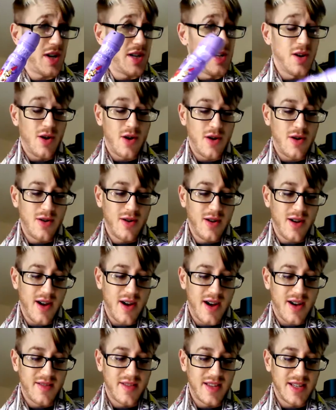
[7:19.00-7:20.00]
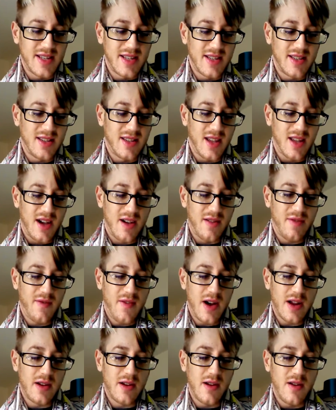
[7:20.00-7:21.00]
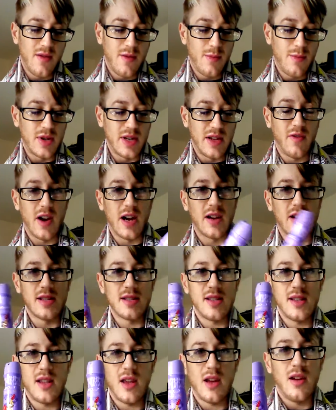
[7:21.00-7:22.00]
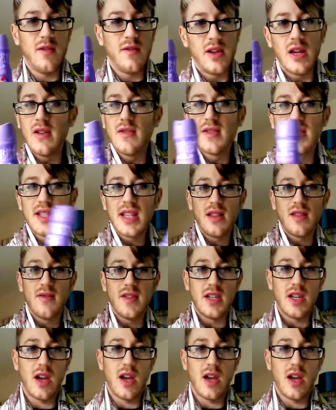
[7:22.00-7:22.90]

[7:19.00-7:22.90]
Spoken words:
Long. This is a fun body fragrance, so if you've seen the video